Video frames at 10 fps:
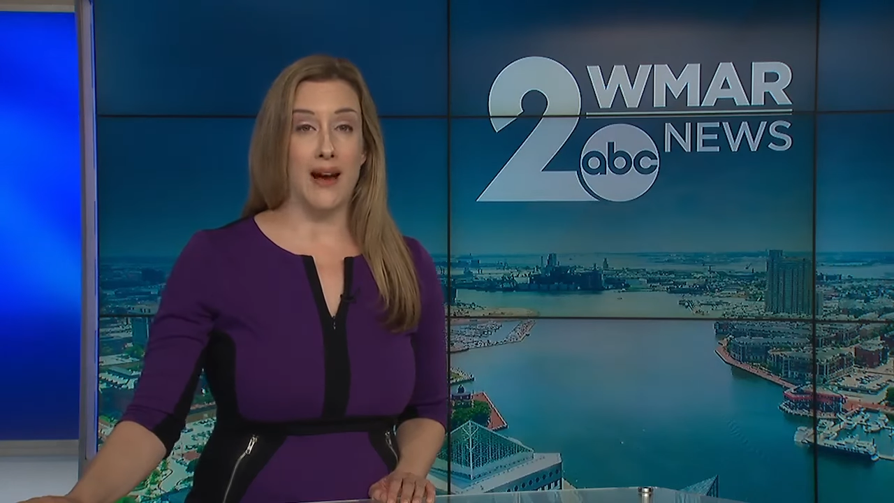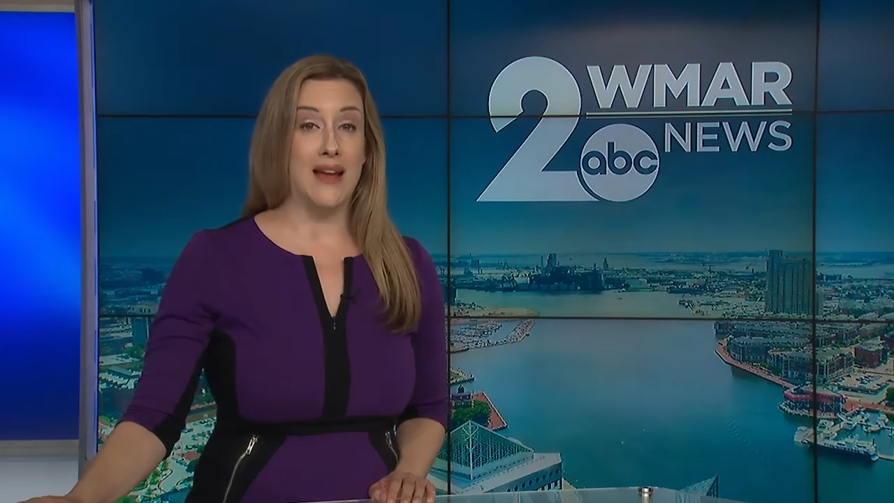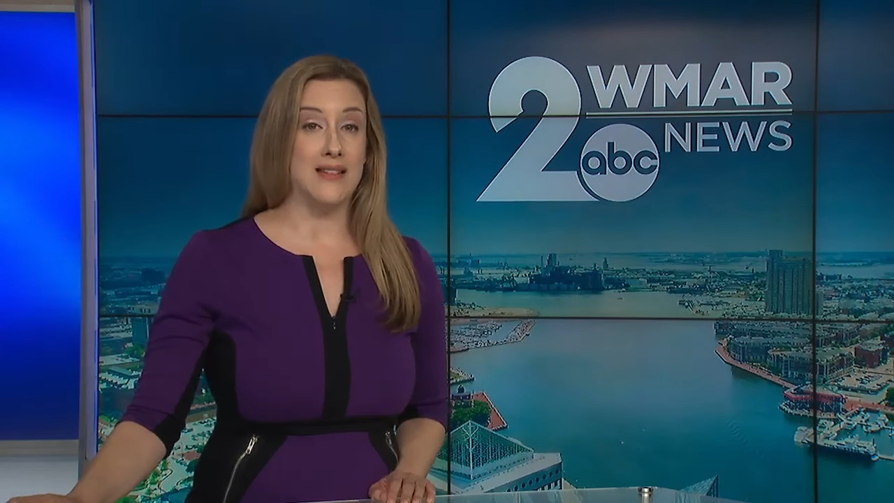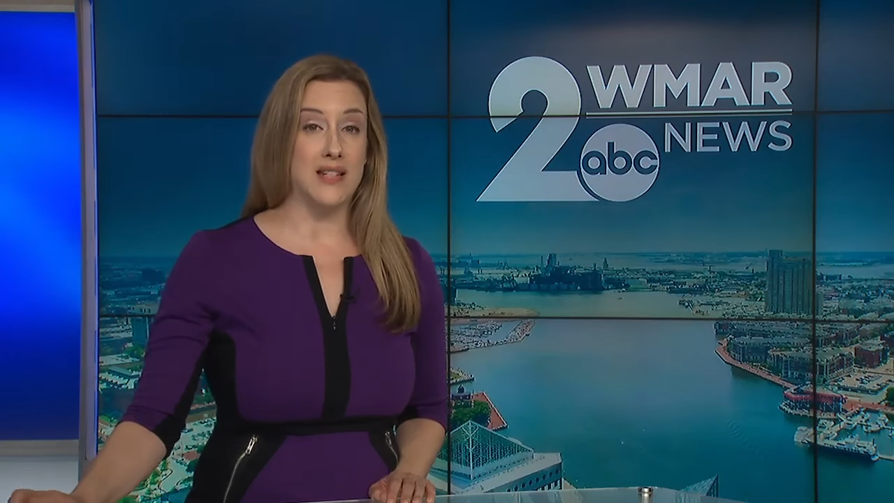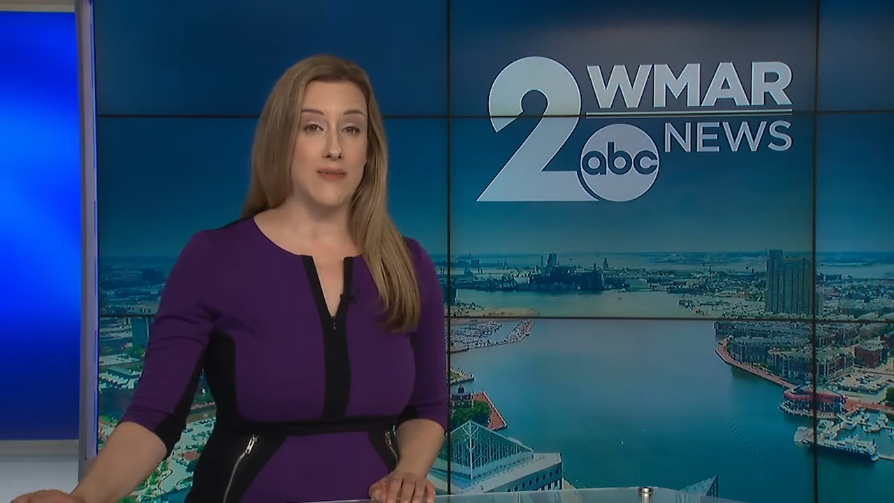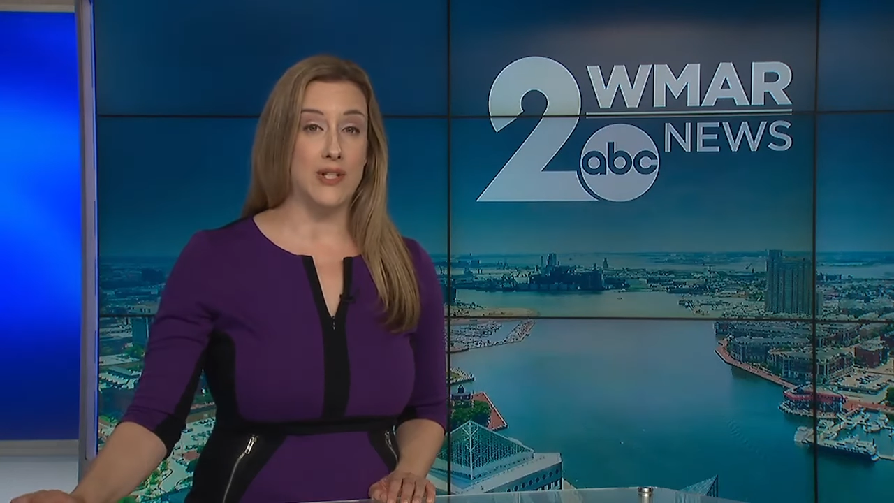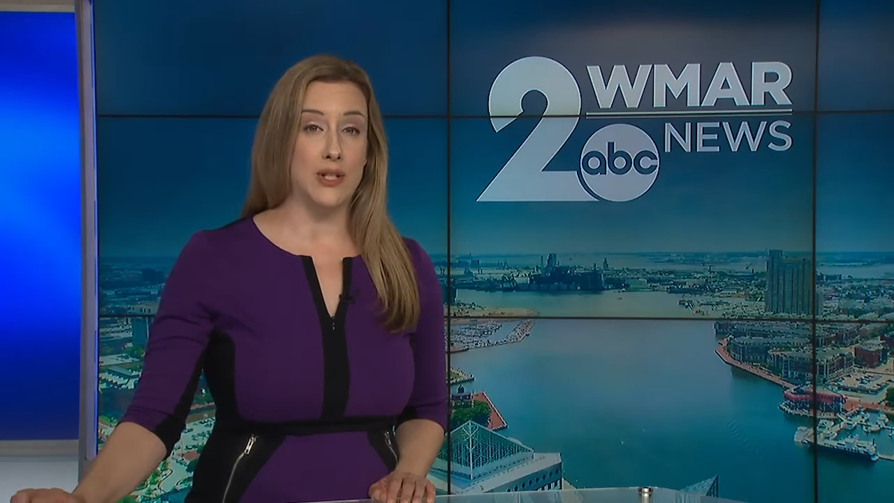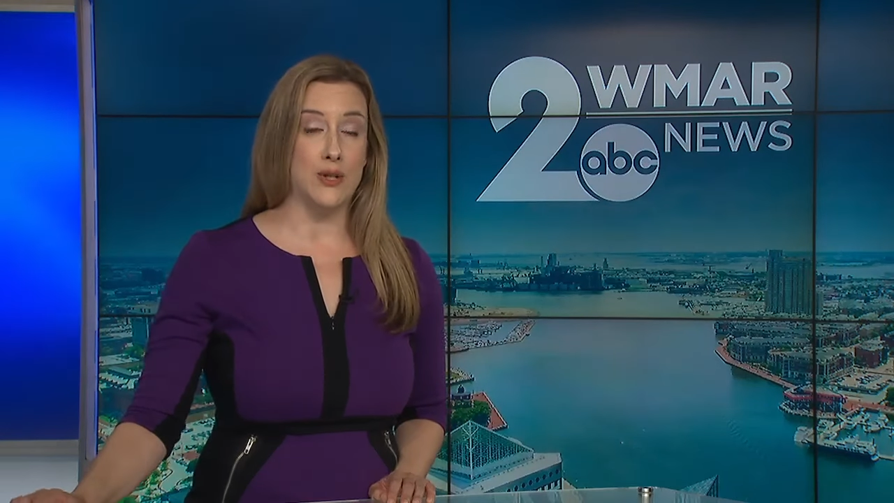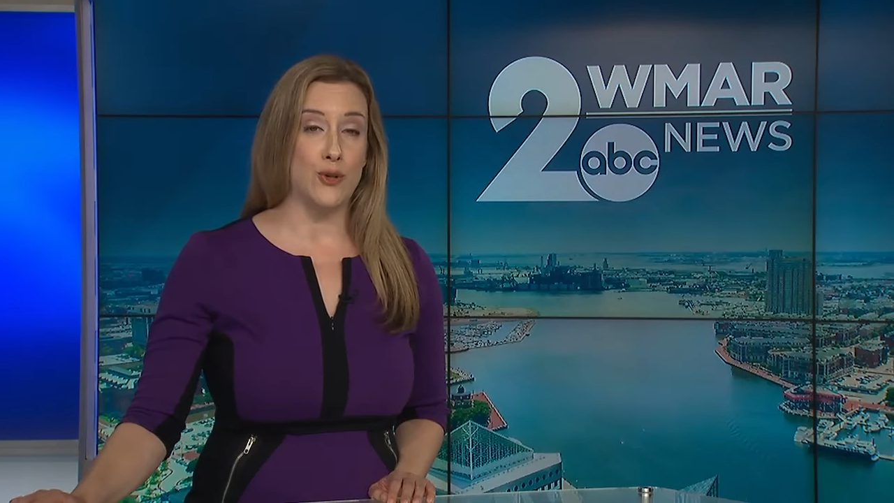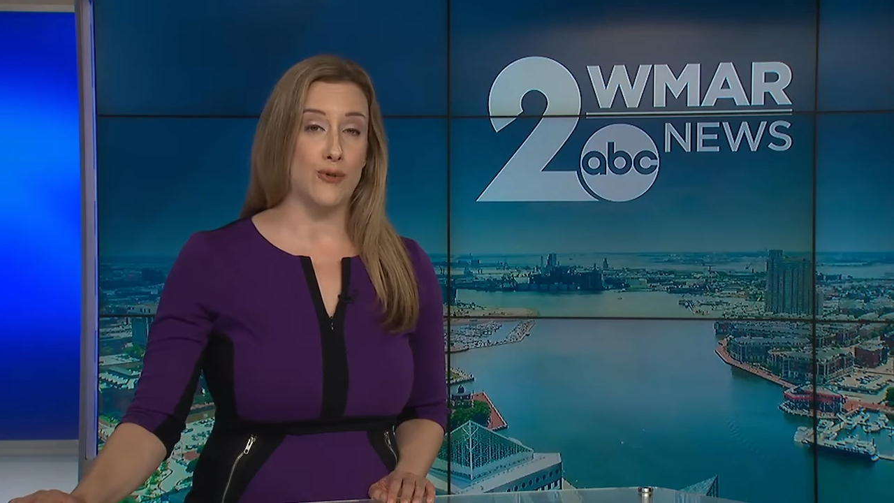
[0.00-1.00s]
at
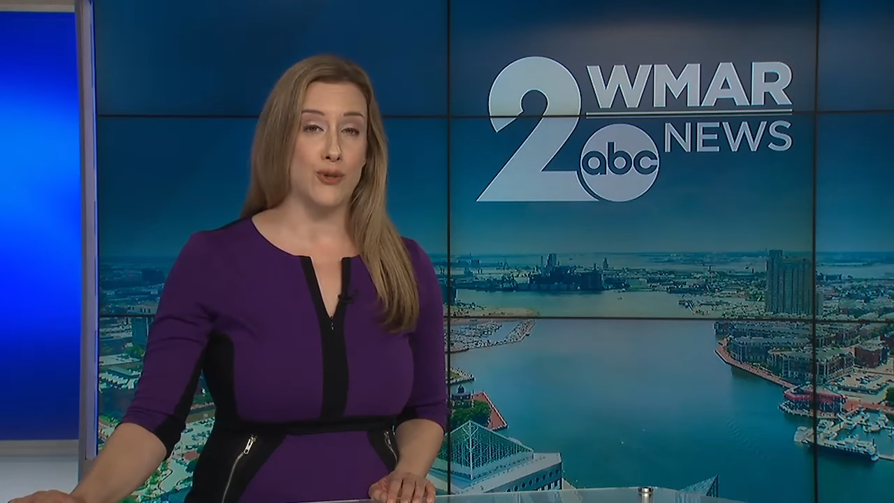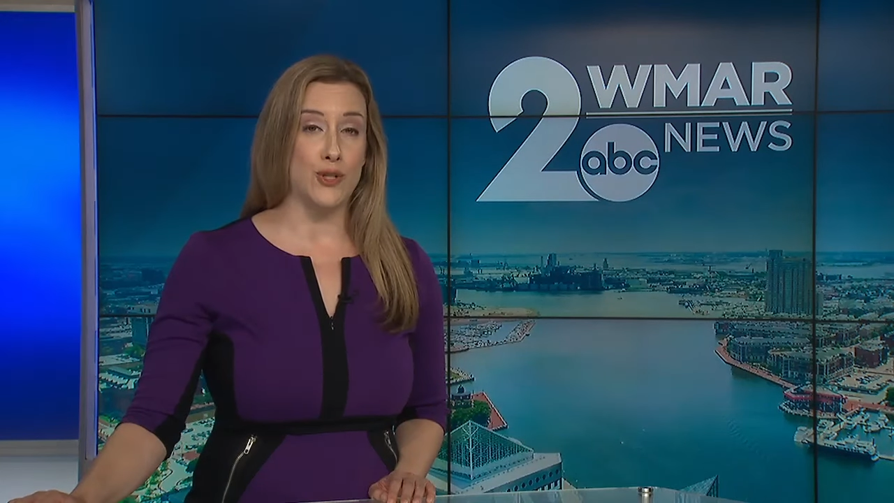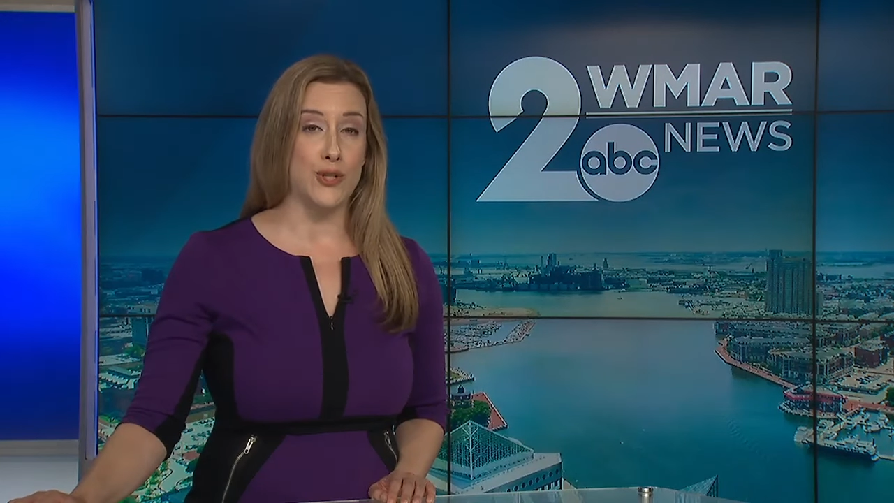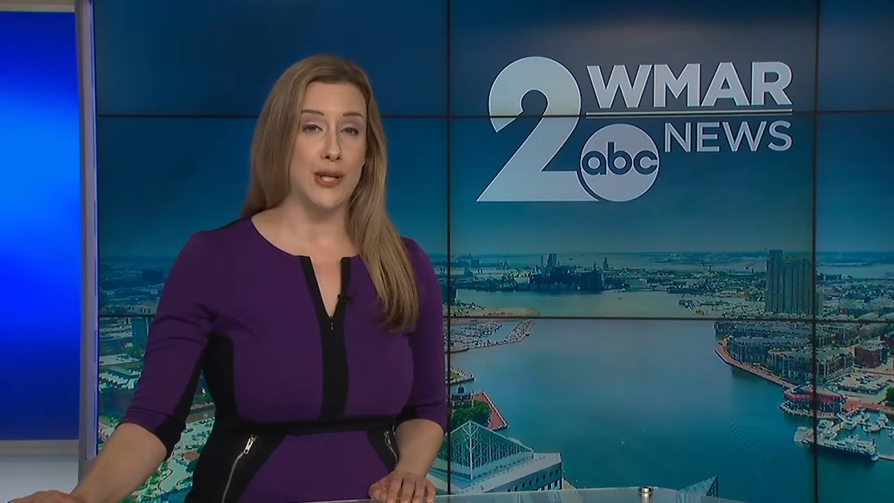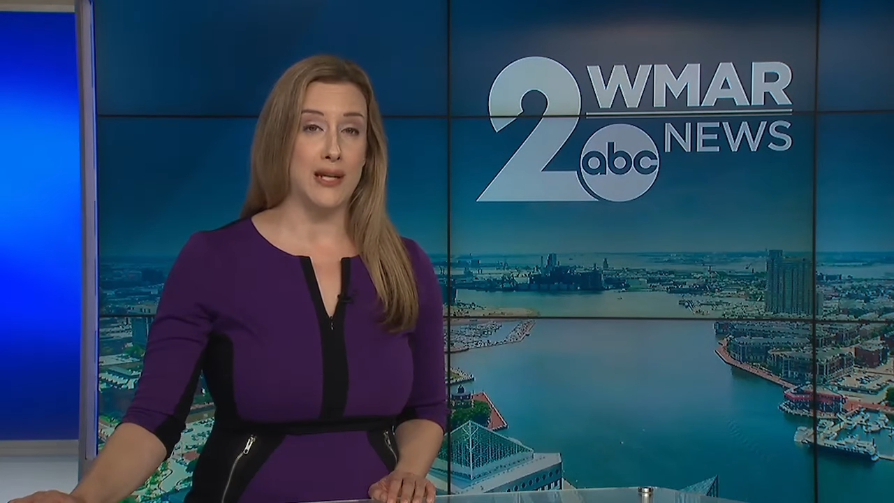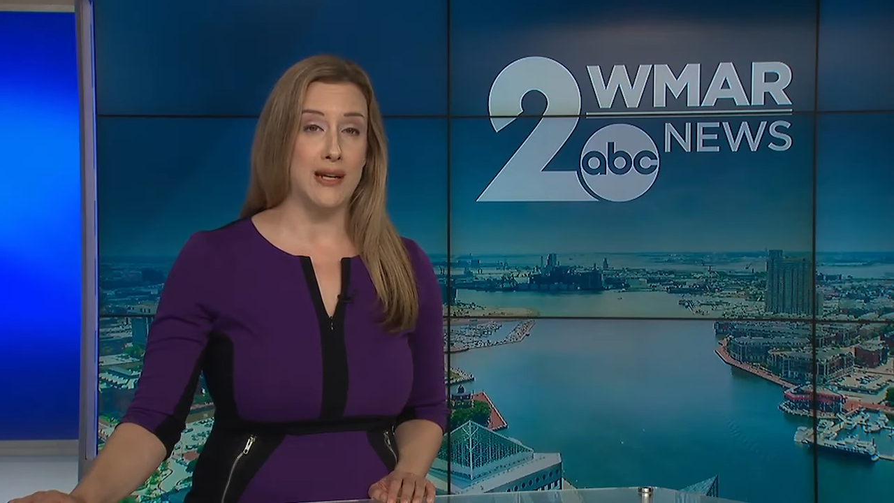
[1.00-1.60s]
Stevenson University